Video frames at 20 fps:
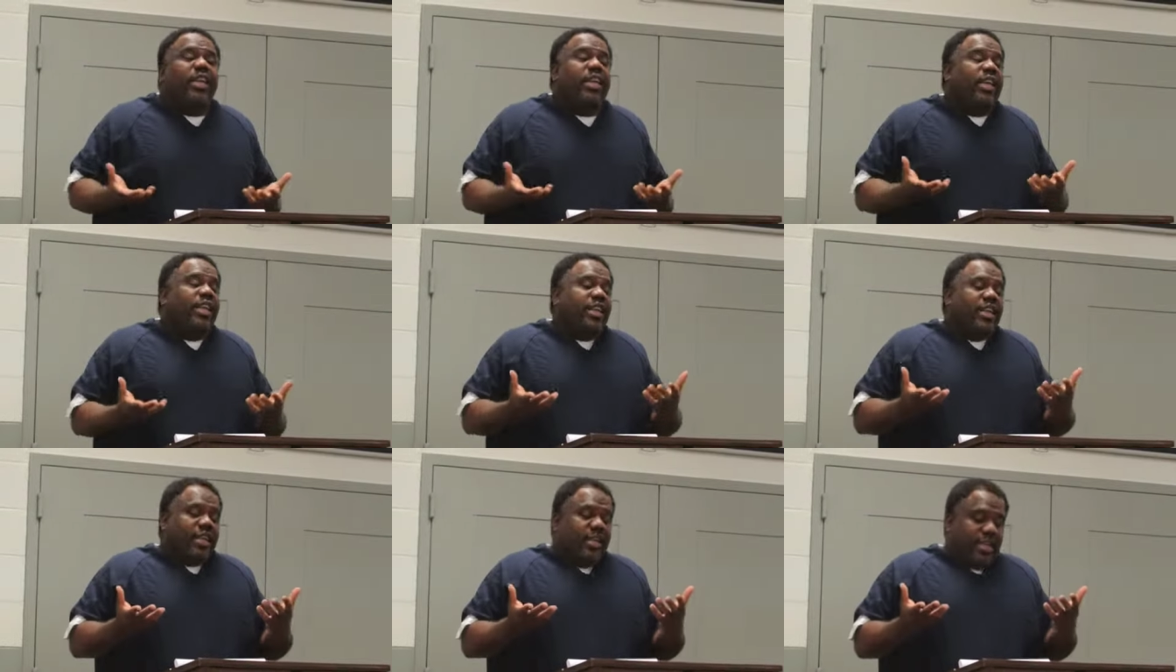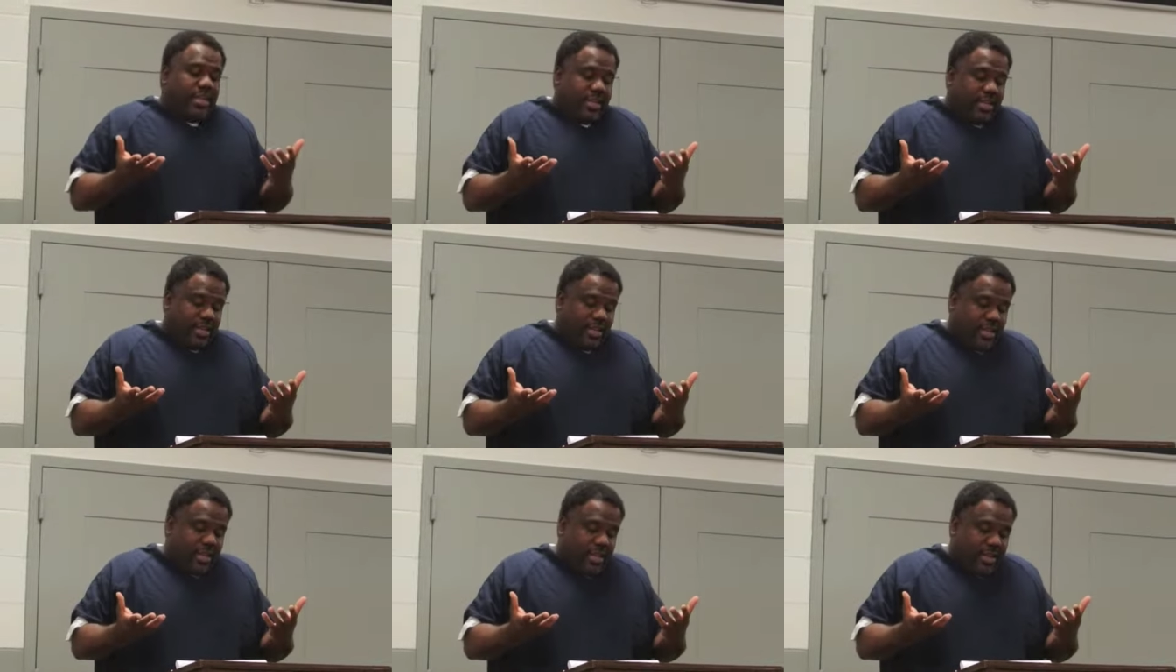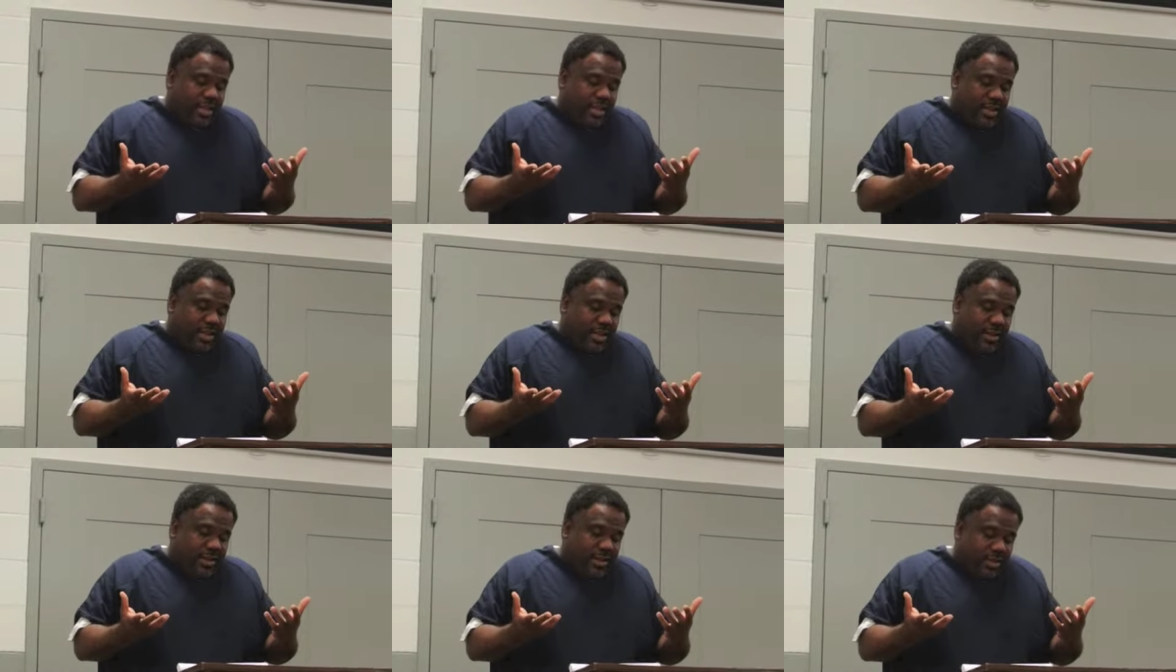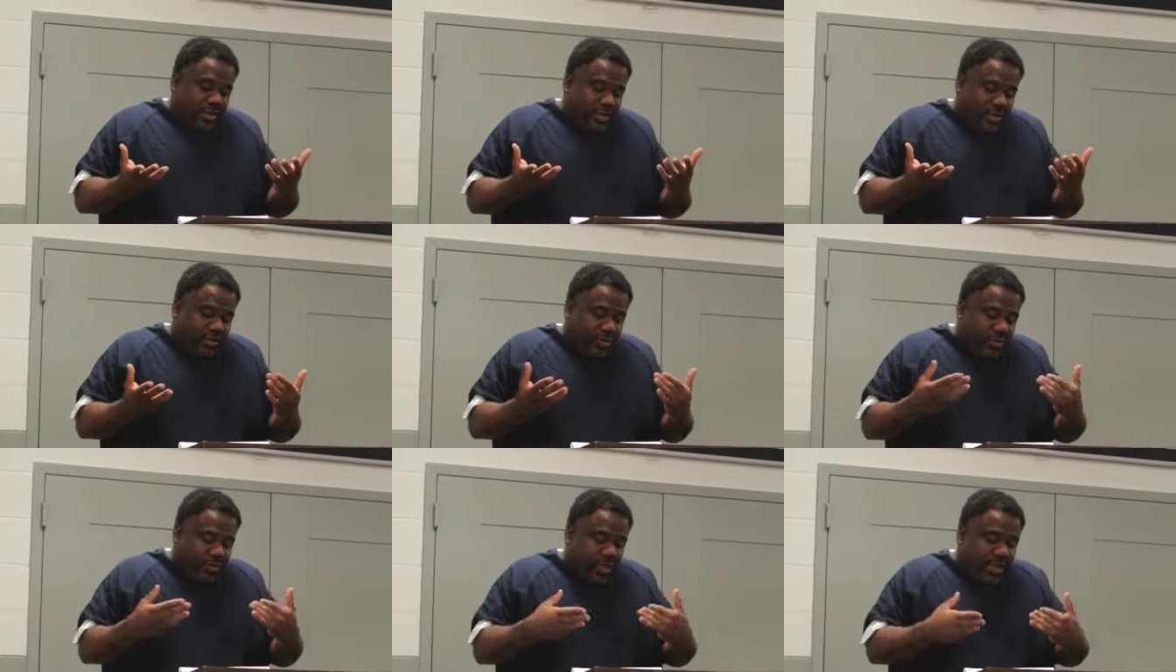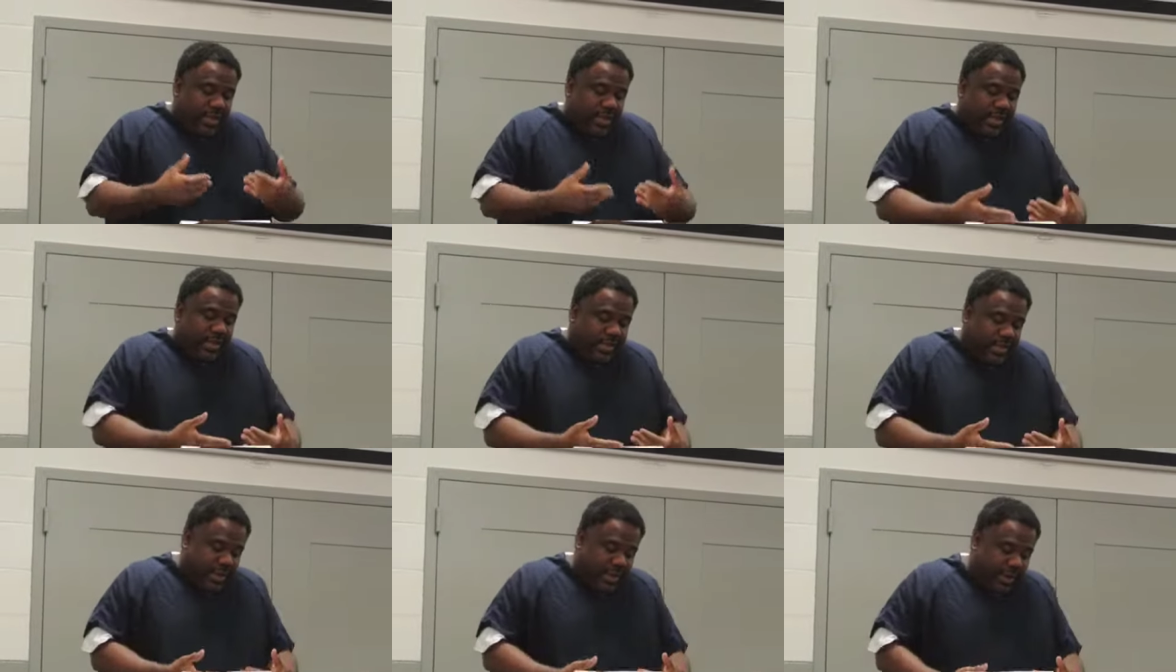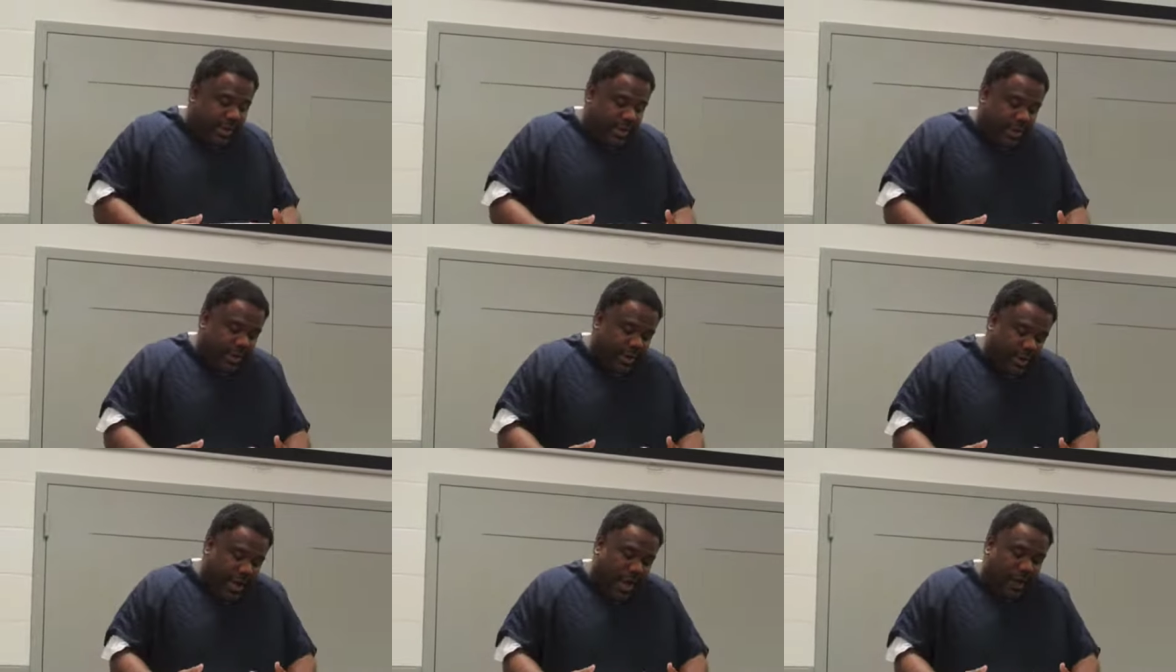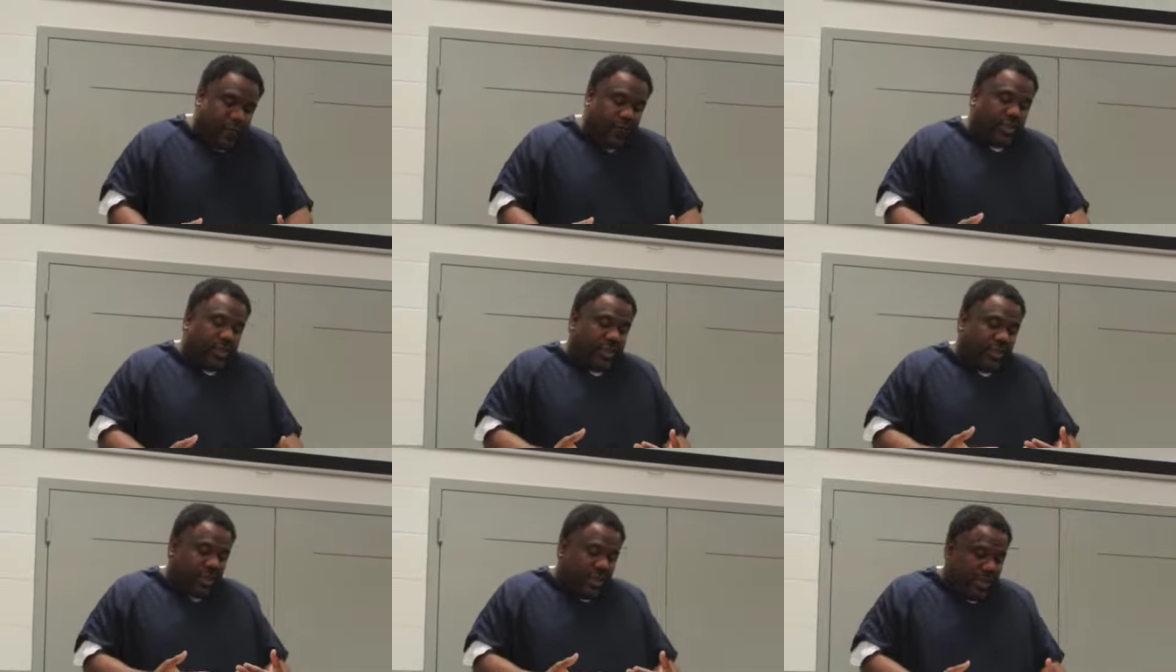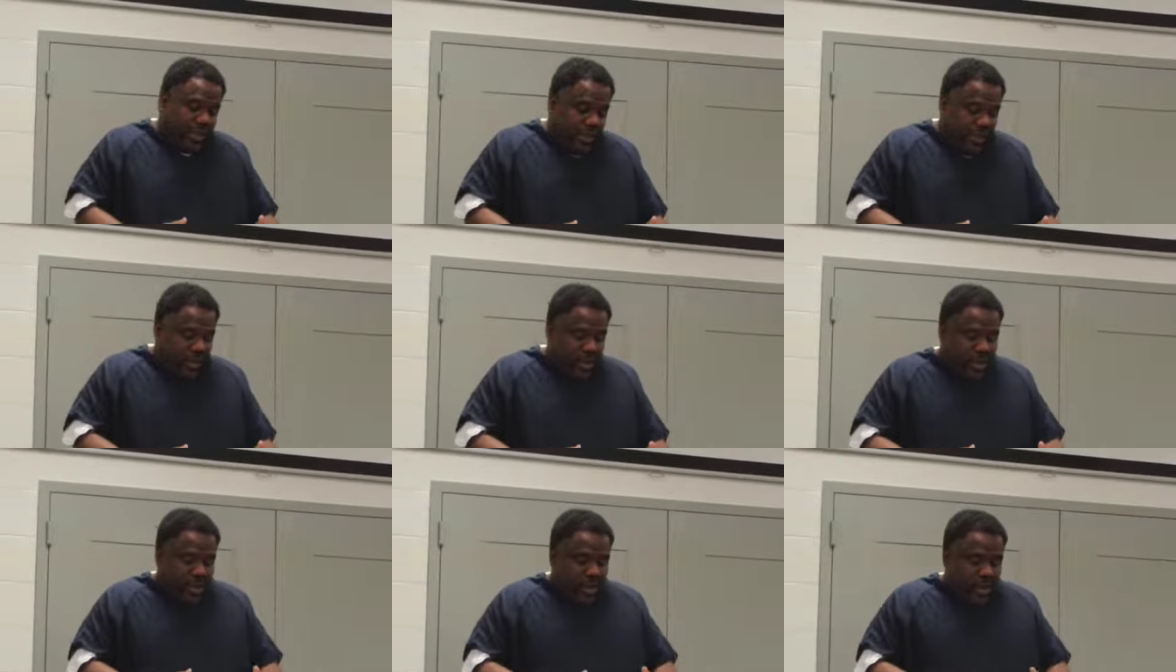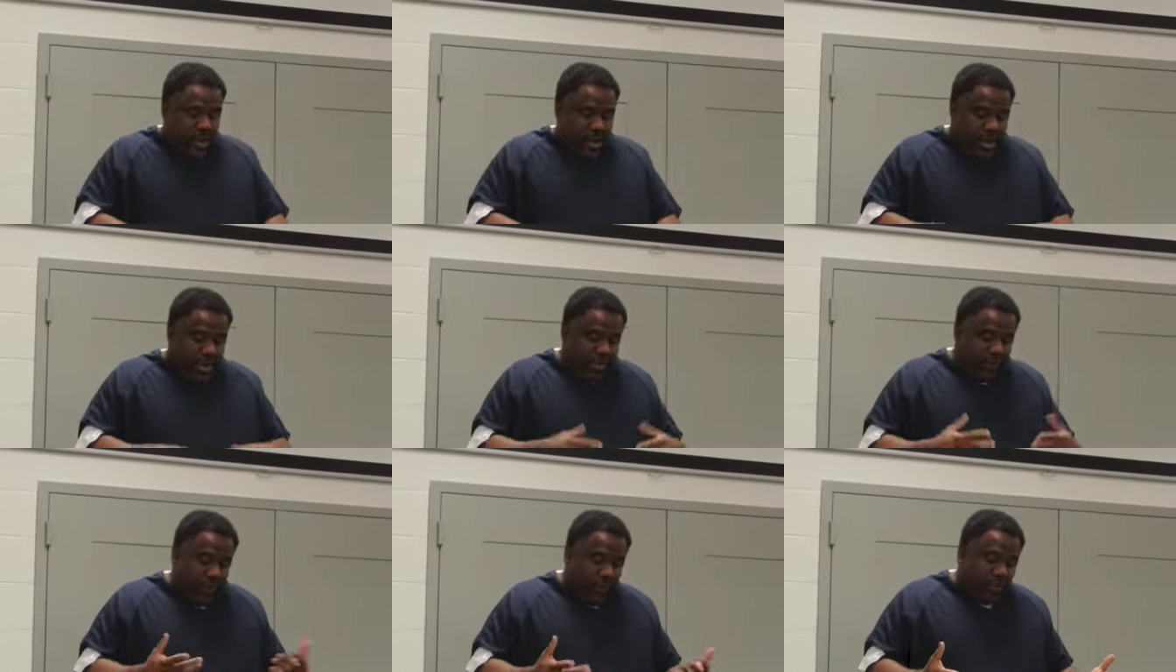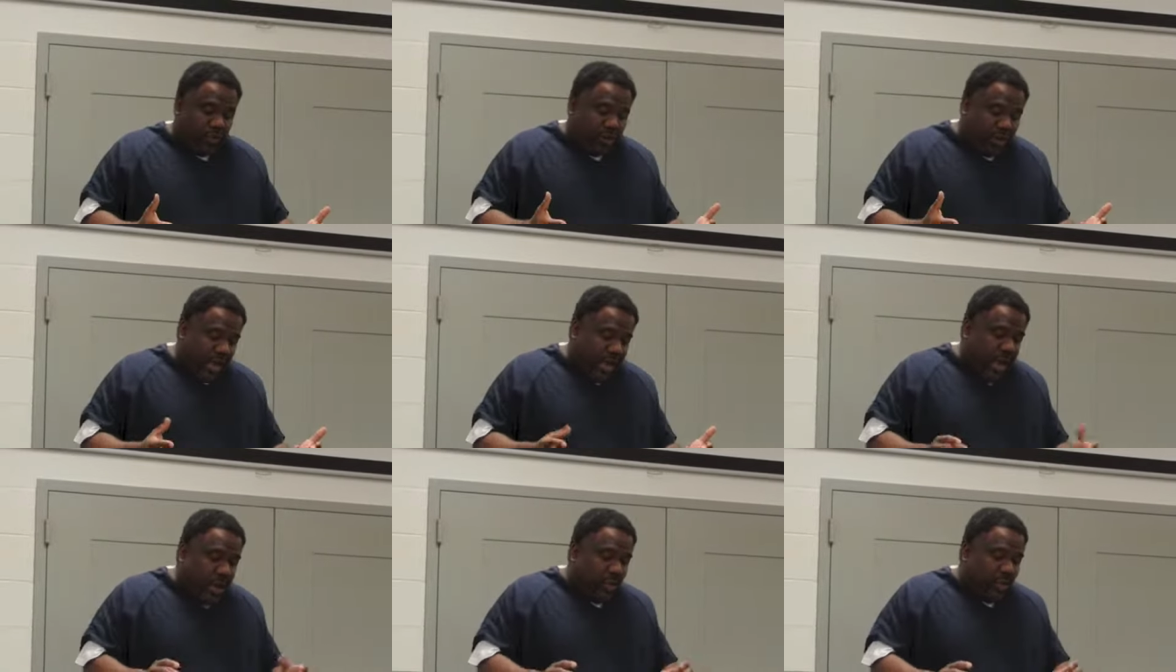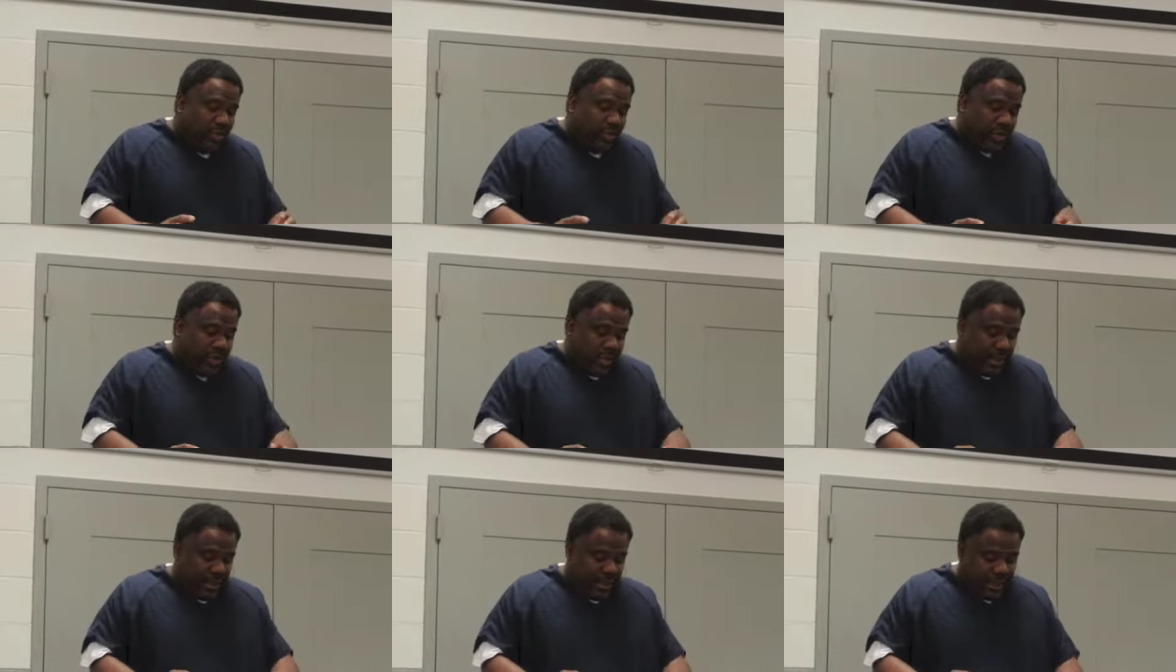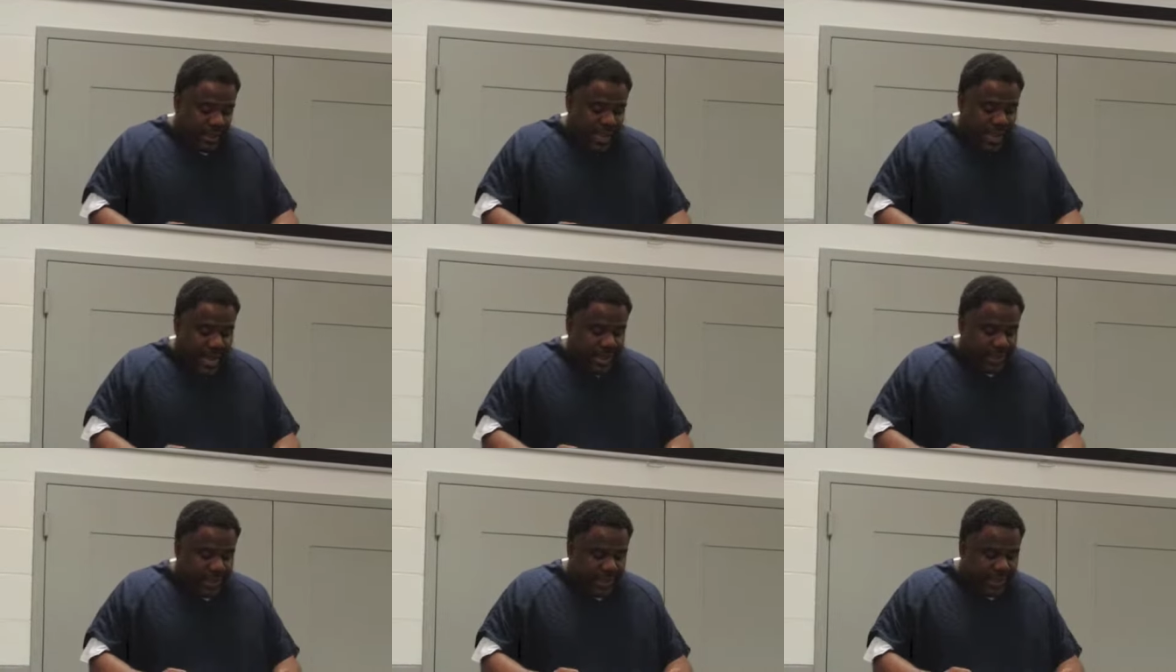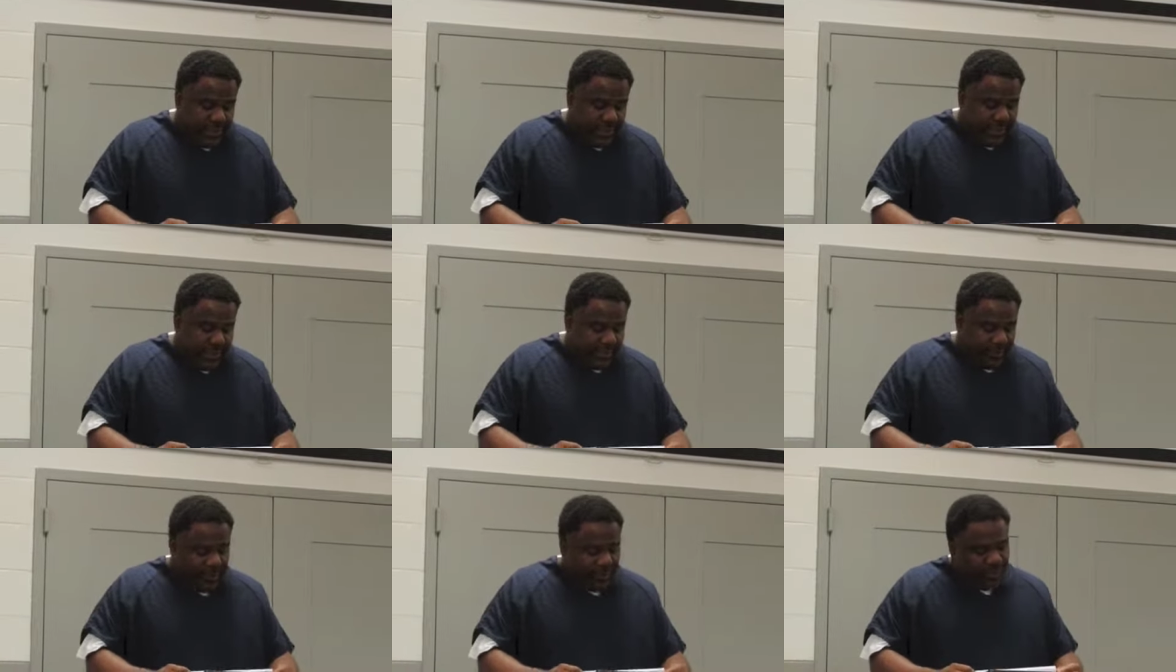And with this here, I wish in the future, I hope to see not just